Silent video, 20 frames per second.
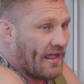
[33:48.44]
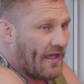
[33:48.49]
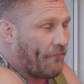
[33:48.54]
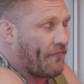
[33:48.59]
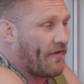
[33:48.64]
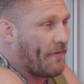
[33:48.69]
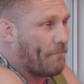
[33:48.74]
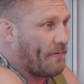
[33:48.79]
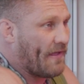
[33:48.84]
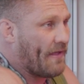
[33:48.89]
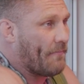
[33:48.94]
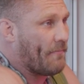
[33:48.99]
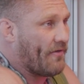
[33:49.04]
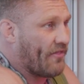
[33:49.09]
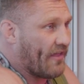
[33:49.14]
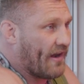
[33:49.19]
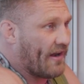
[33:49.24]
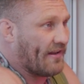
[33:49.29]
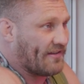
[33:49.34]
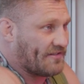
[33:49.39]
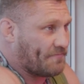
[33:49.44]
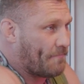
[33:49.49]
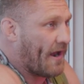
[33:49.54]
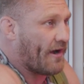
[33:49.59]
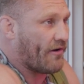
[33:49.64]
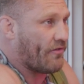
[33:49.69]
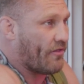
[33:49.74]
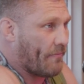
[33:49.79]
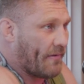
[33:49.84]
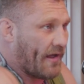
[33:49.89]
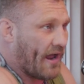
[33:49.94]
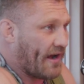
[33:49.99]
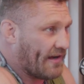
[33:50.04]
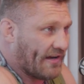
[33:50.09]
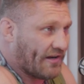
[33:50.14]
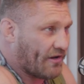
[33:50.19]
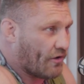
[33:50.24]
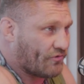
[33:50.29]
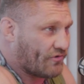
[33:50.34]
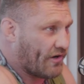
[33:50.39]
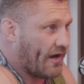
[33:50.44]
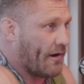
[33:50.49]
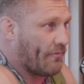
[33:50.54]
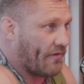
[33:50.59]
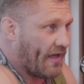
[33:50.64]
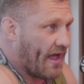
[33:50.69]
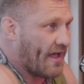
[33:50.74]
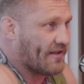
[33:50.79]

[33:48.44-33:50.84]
If he beat me, then it's better than me. I need to go train with guys.